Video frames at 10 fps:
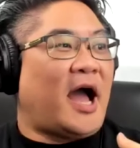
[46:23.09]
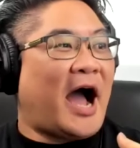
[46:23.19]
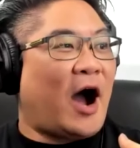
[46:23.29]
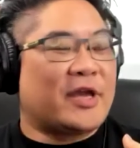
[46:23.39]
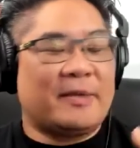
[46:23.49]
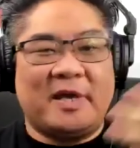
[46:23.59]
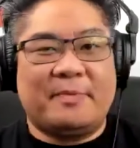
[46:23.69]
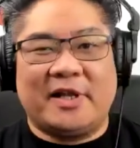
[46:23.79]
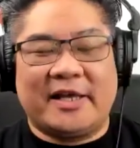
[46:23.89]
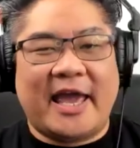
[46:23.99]
How can
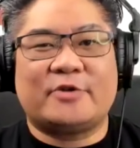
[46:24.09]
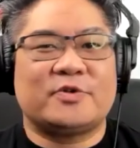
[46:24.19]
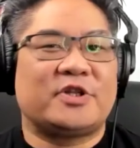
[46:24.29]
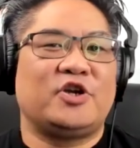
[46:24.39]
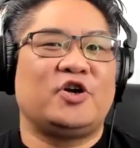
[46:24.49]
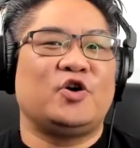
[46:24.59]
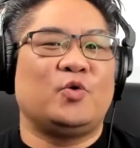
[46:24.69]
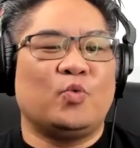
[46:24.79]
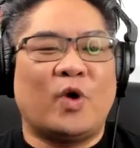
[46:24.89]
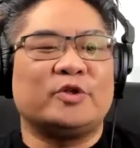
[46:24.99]
people engage with
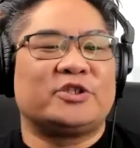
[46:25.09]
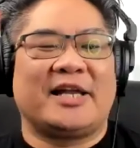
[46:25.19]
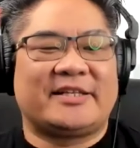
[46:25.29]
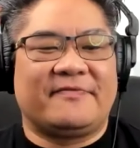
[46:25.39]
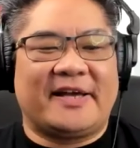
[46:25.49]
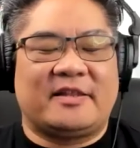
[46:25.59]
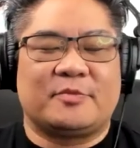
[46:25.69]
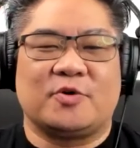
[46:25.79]
you? What would you like to invite them to?